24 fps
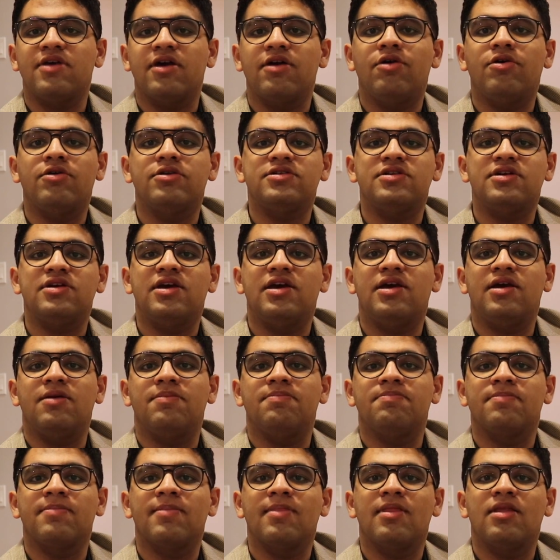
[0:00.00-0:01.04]
I got
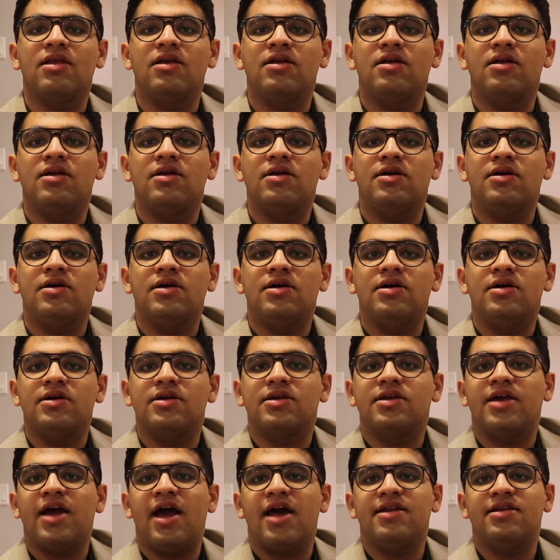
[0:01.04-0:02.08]
a
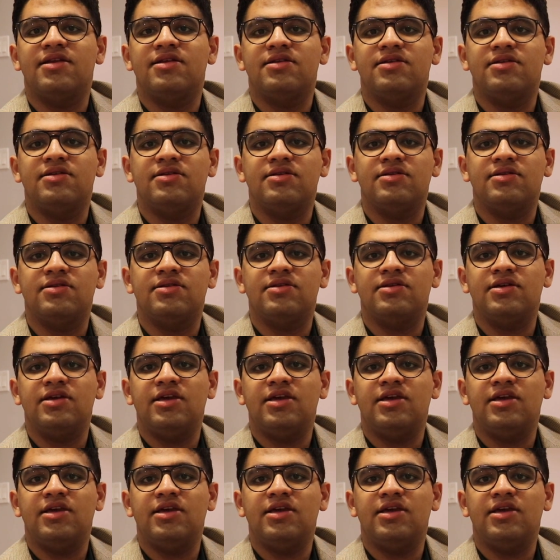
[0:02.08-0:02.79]
Canon